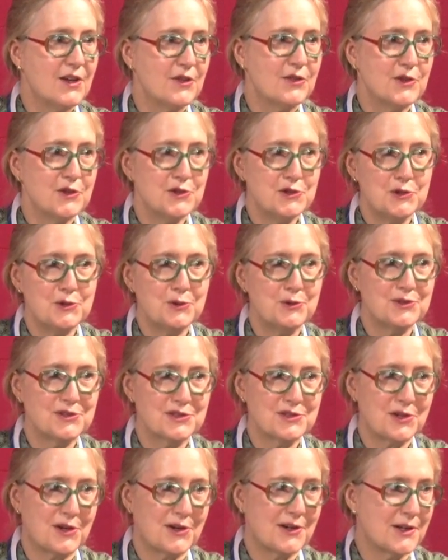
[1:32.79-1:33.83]
the new
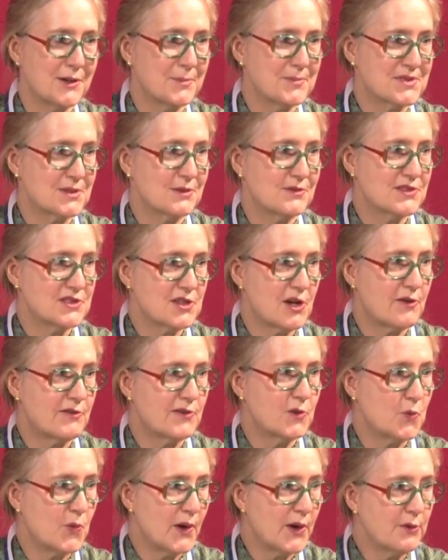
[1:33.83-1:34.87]
startups of
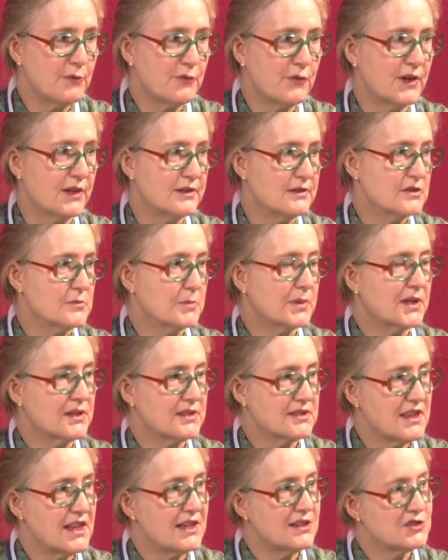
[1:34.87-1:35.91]
sovereign wealth funds
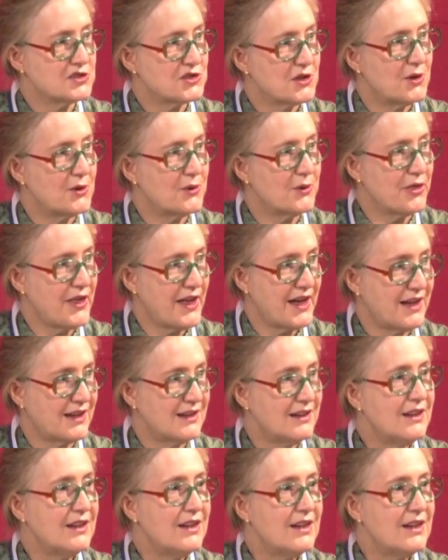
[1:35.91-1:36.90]
because they show that